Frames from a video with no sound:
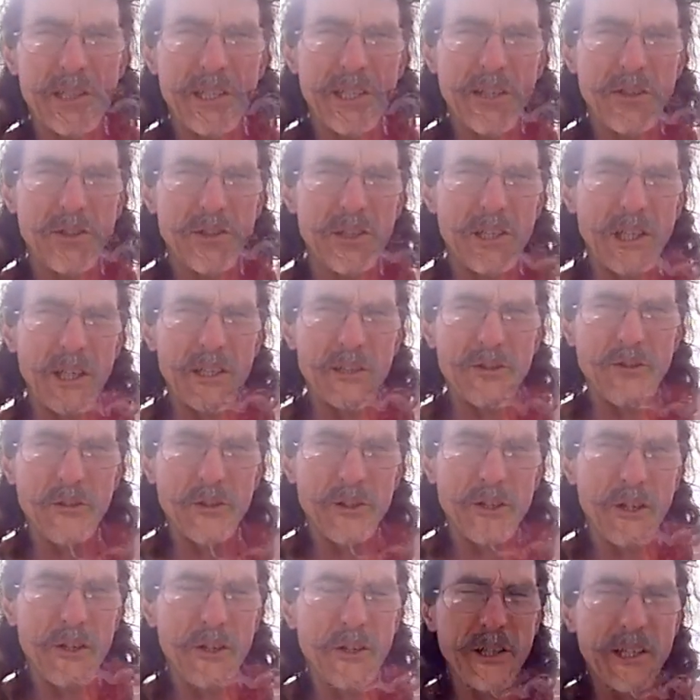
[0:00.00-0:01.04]
steel shells for
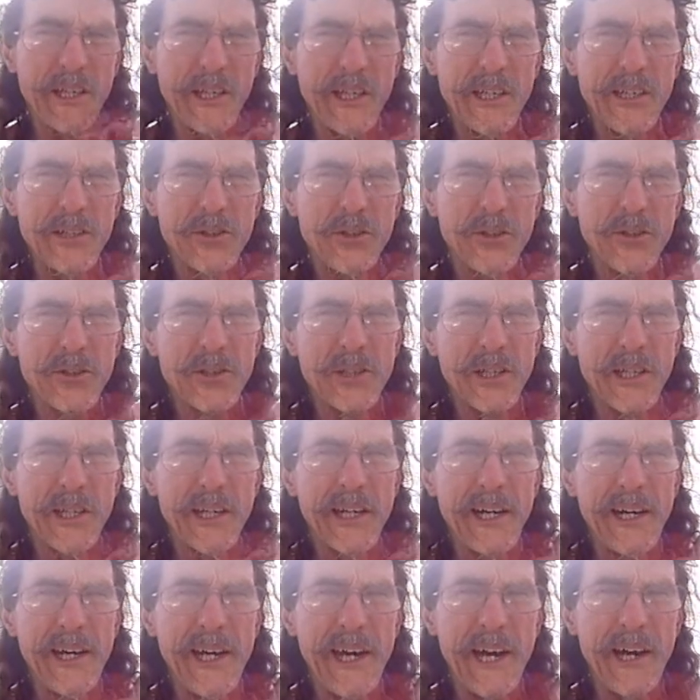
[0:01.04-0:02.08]
turkey is usually
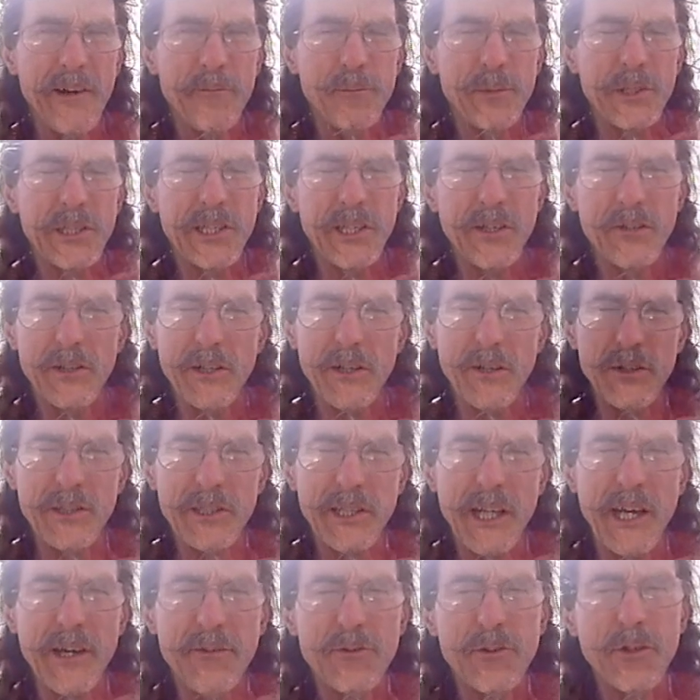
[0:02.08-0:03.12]
I have materials
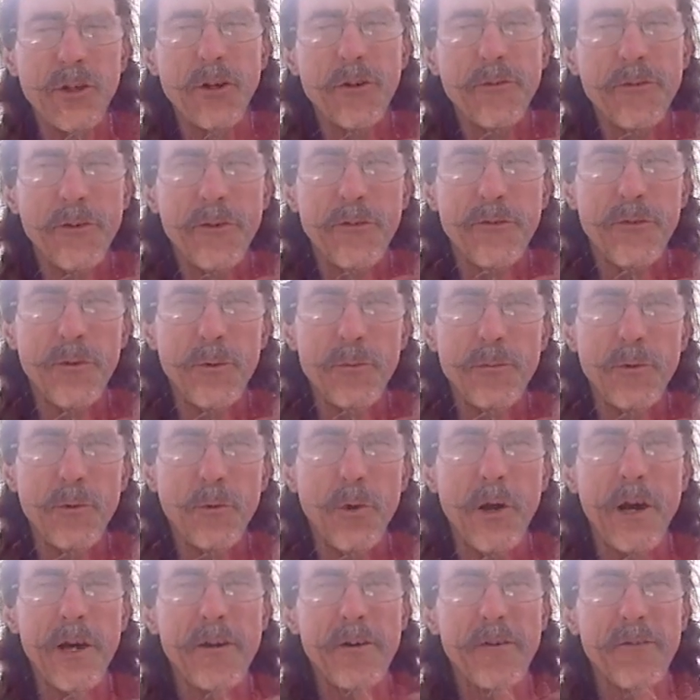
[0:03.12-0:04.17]
left over from the
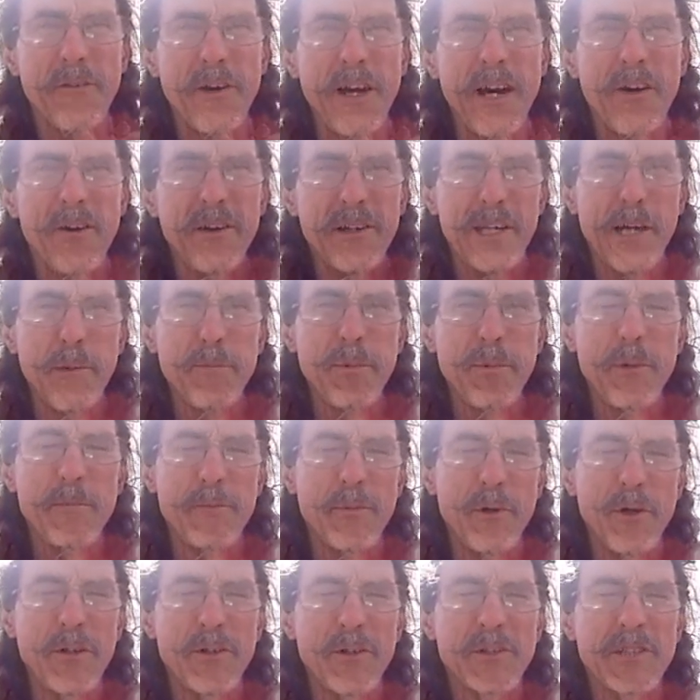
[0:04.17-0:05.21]
waterfowl and upland
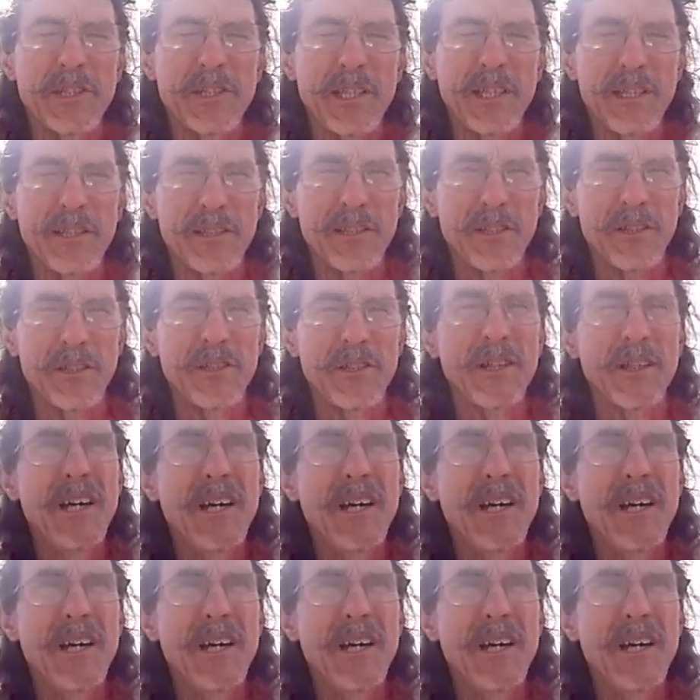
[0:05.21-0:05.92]
bird seasons,